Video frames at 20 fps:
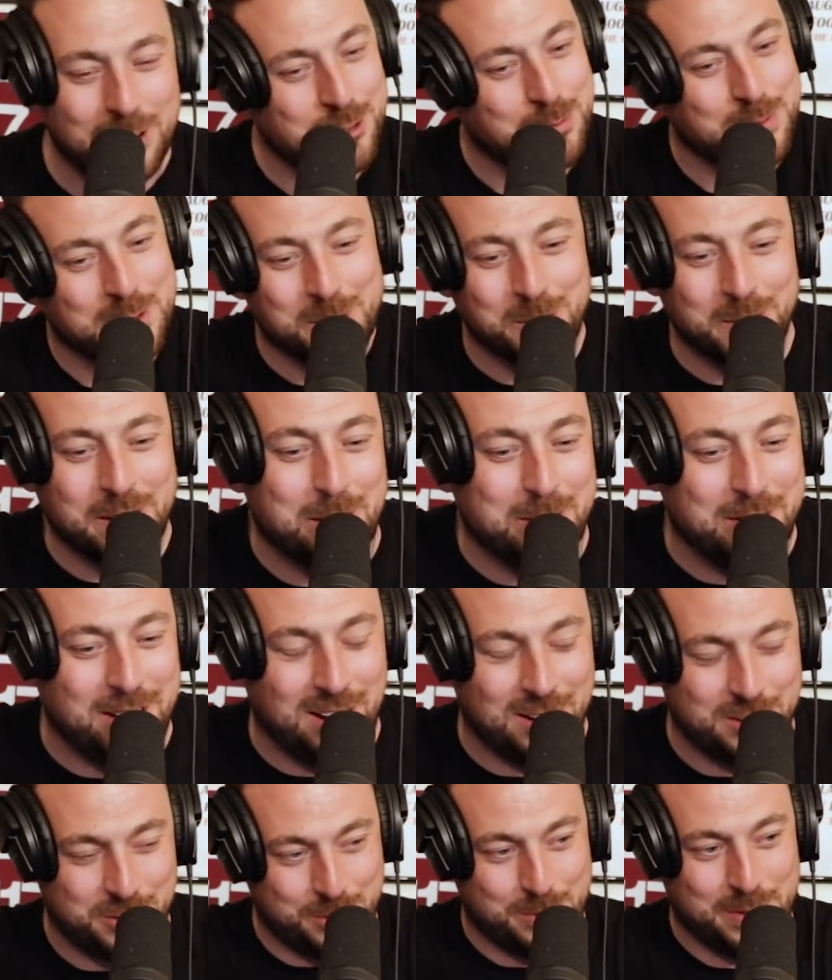used to be doing them in
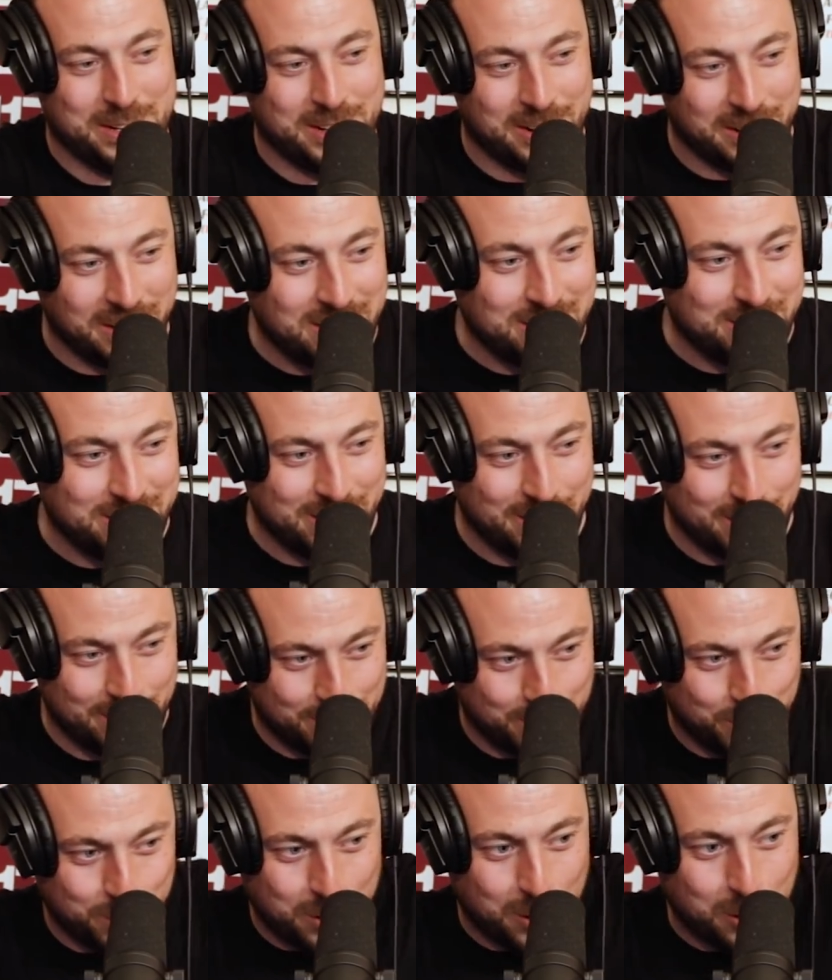Ulster when they're
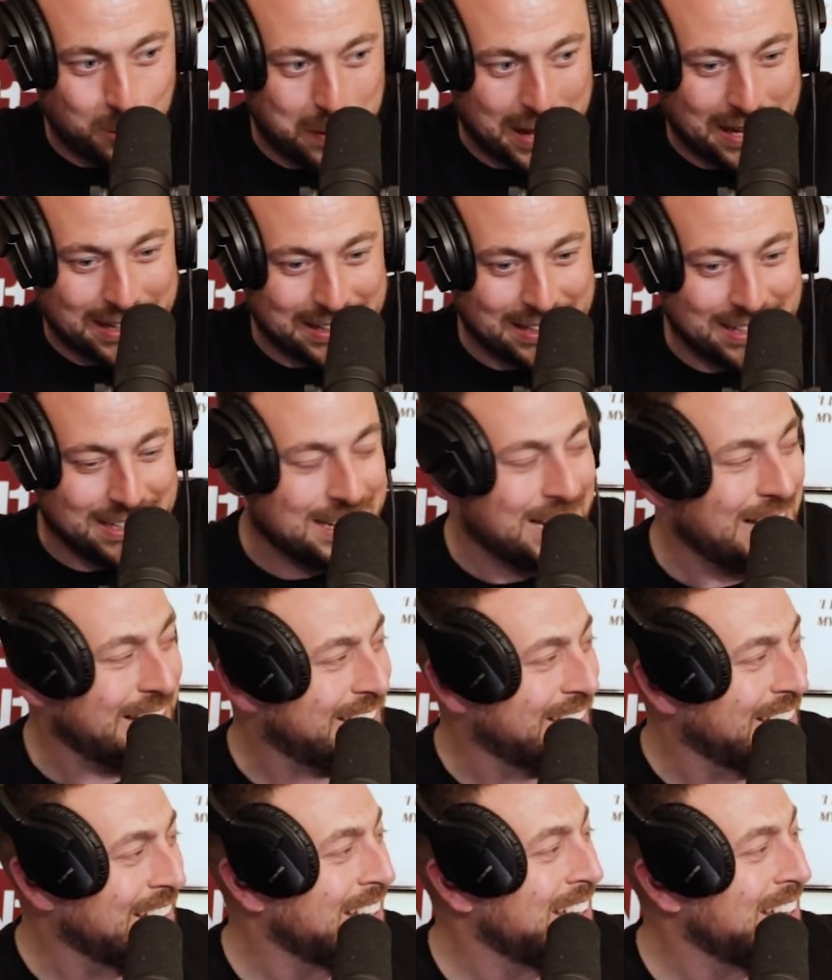doing the old backing in, like.